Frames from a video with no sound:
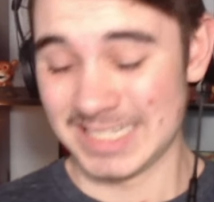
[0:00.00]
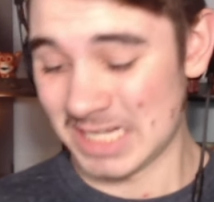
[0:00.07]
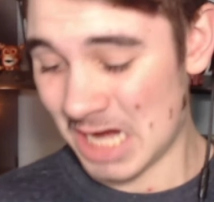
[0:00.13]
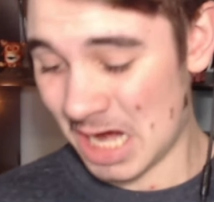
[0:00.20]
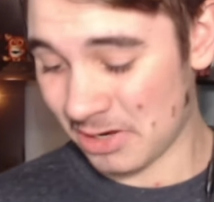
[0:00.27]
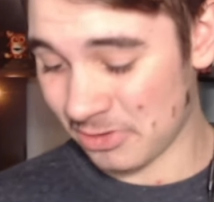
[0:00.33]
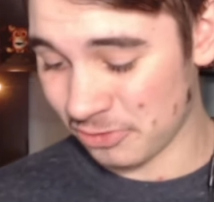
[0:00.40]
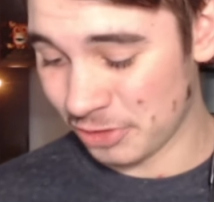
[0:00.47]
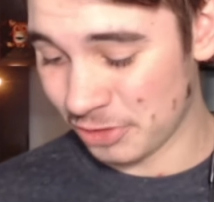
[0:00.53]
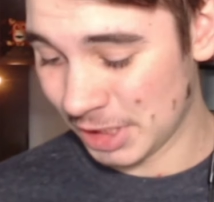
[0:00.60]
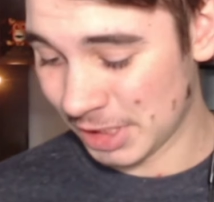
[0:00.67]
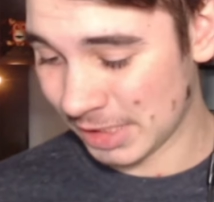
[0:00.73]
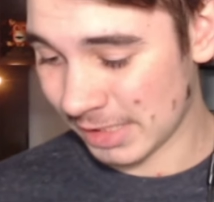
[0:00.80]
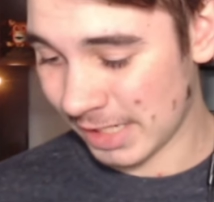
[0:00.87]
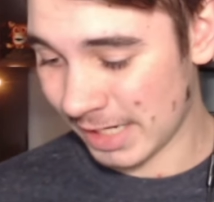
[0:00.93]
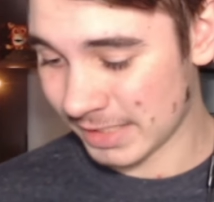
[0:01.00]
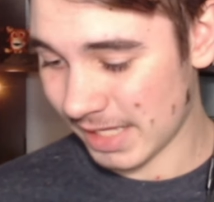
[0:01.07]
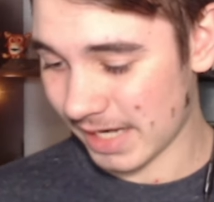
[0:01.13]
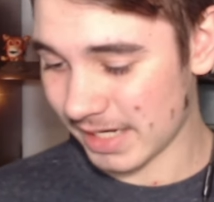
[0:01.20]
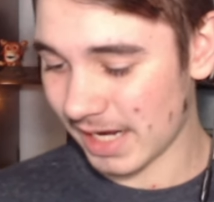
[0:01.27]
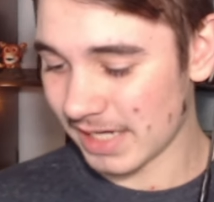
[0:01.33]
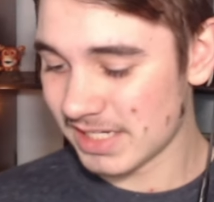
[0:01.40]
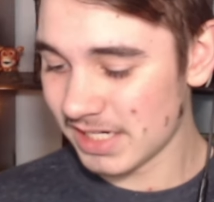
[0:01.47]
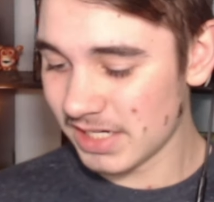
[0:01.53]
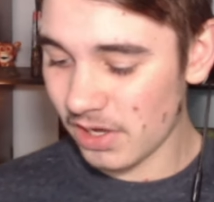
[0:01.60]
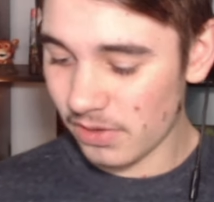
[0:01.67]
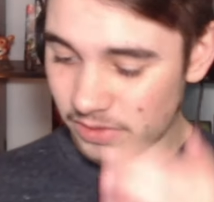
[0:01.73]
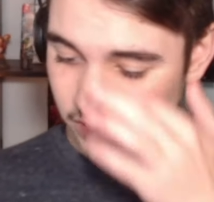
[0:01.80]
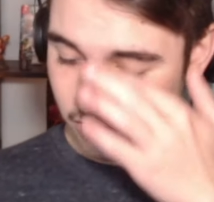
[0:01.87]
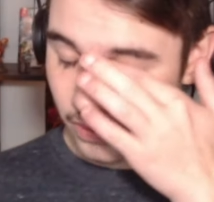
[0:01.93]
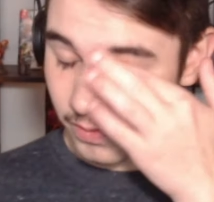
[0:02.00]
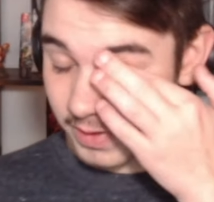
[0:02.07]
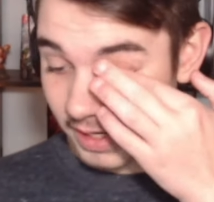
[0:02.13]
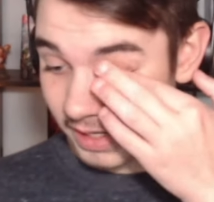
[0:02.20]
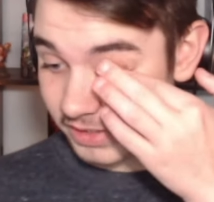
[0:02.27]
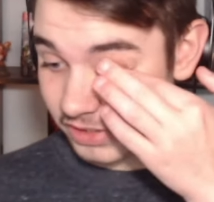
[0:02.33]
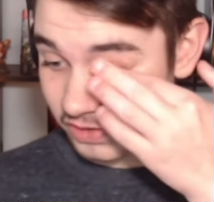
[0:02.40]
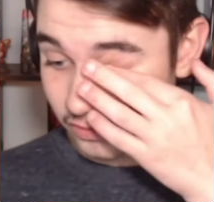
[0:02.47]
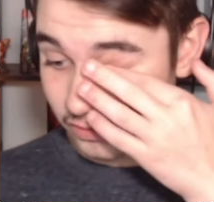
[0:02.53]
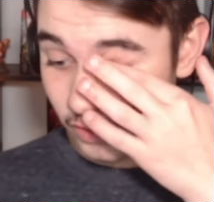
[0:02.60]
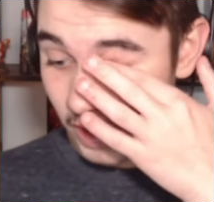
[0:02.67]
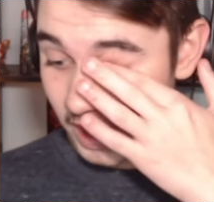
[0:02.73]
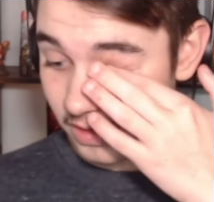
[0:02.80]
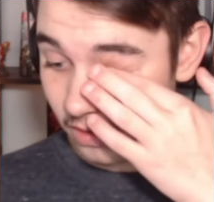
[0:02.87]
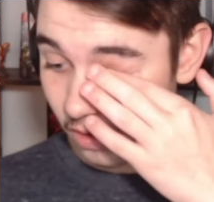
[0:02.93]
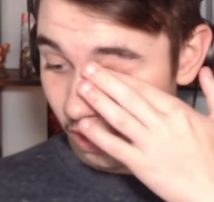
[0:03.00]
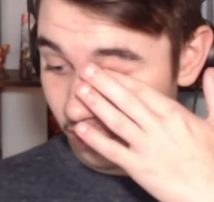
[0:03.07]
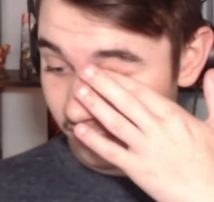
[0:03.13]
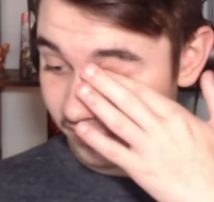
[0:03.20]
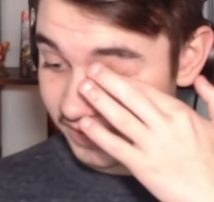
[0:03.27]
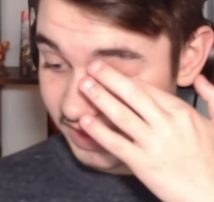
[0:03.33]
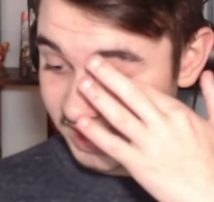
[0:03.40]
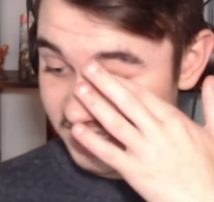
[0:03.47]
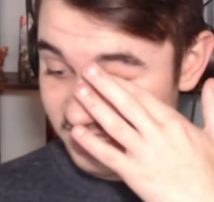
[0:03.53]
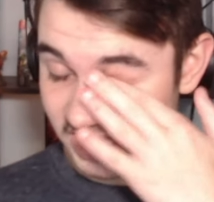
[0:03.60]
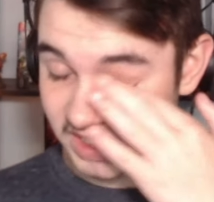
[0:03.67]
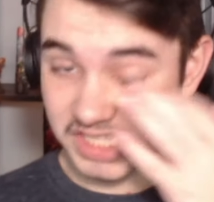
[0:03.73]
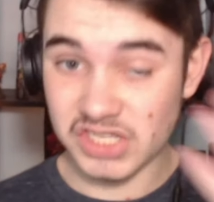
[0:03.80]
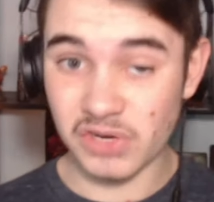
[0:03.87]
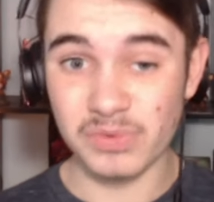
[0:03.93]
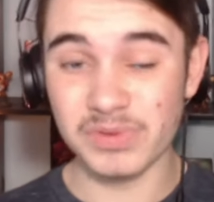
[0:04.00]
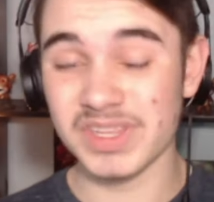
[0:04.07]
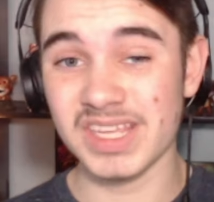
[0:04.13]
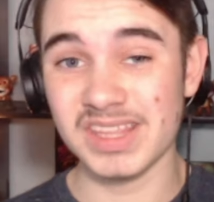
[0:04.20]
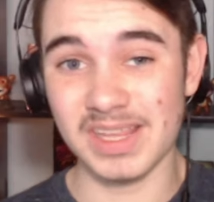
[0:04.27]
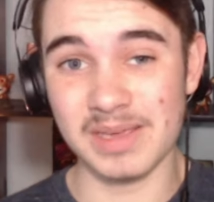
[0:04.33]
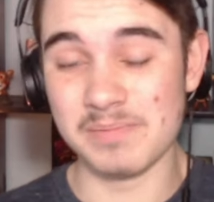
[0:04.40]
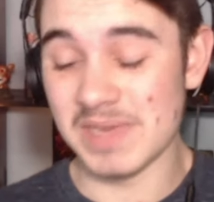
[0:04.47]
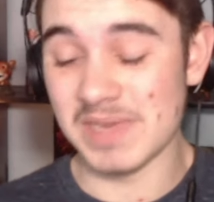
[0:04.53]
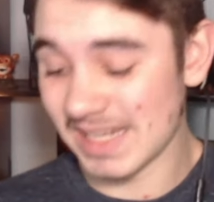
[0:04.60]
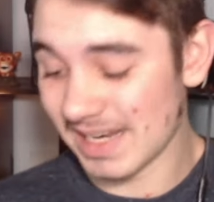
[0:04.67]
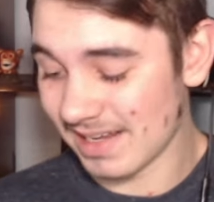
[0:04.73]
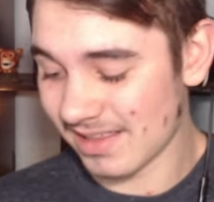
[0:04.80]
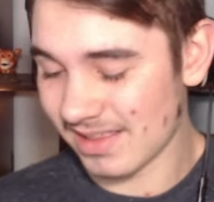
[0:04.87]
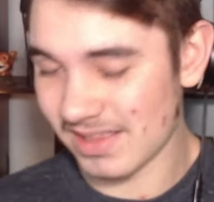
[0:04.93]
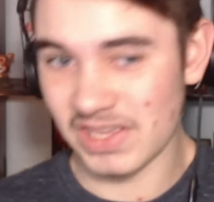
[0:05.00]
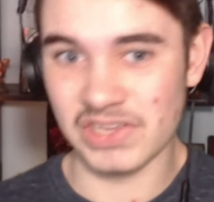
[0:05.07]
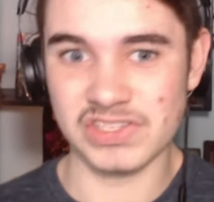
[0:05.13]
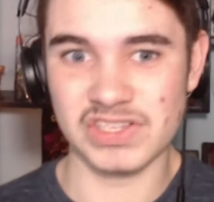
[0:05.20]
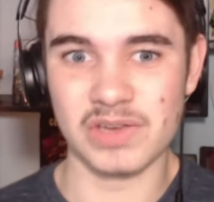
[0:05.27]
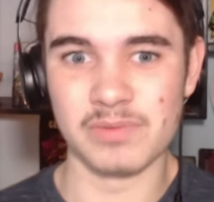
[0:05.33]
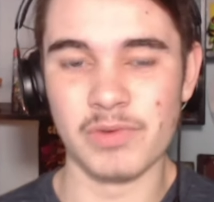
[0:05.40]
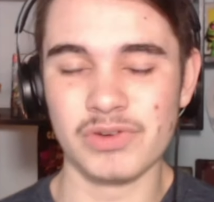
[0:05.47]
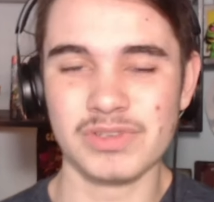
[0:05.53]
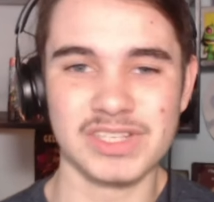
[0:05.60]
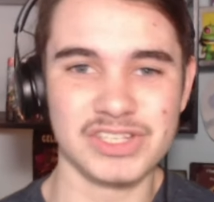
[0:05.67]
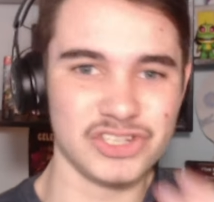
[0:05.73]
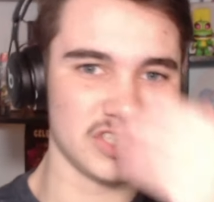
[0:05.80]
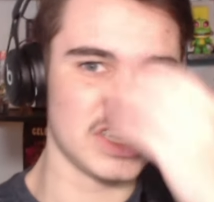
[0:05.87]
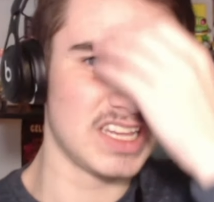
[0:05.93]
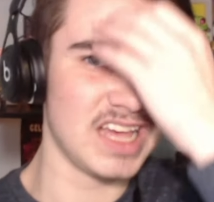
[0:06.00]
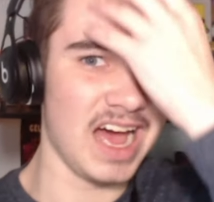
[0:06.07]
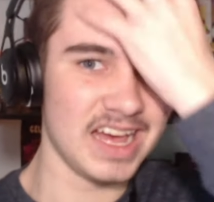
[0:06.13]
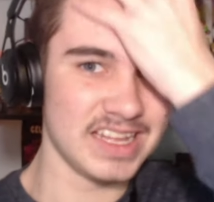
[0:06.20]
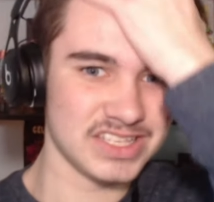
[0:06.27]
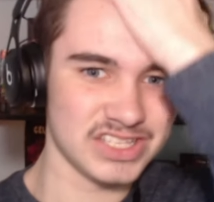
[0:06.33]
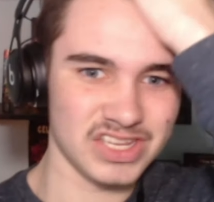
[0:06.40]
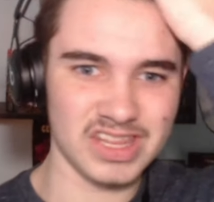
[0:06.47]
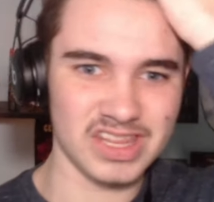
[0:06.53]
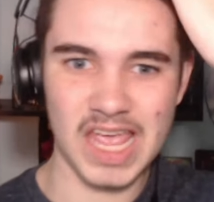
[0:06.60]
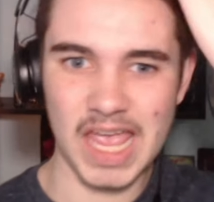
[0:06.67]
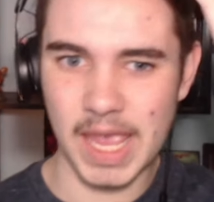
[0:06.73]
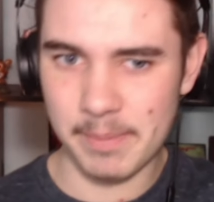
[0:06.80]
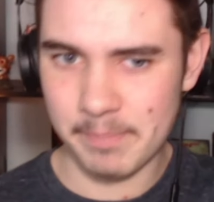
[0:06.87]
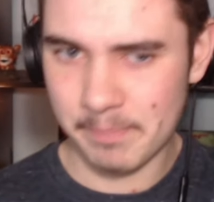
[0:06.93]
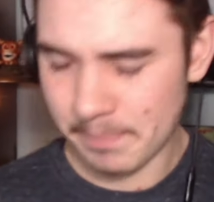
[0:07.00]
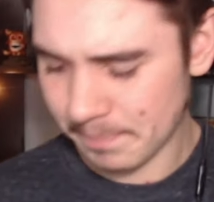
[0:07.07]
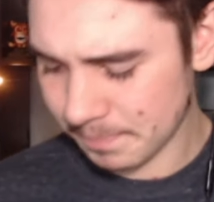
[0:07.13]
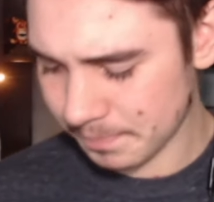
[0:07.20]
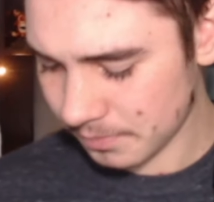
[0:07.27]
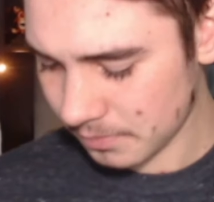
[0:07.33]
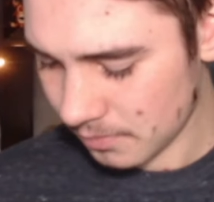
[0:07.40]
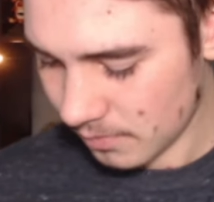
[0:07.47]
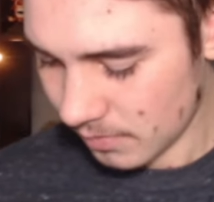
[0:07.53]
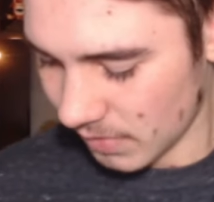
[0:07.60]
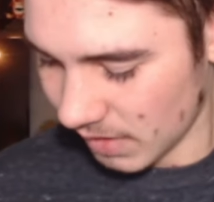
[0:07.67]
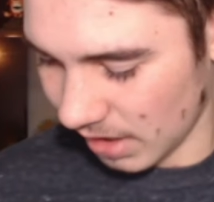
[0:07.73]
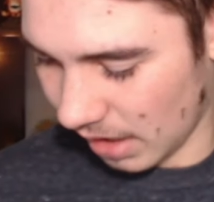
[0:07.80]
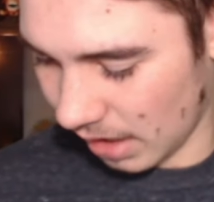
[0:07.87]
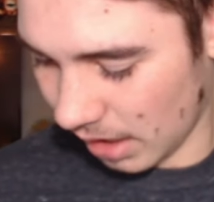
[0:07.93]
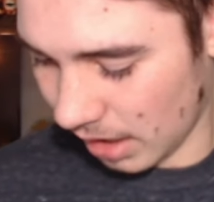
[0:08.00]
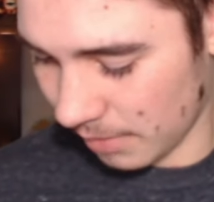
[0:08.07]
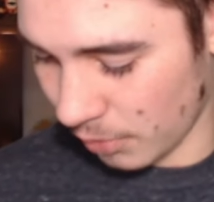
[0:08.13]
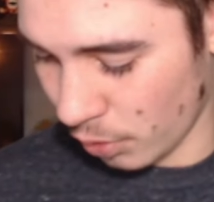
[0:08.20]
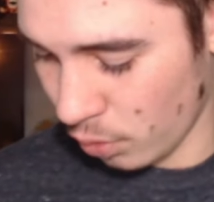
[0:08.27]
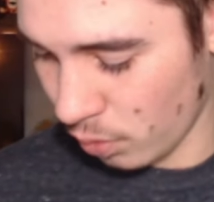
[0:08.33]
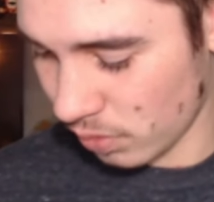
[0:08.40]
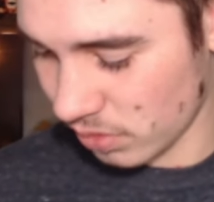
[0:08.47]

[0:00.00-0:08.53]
I don't really like that. I did go through and I just read all of these. I don't think they mean anything because they're mostly just guides to the game. Um, ooh,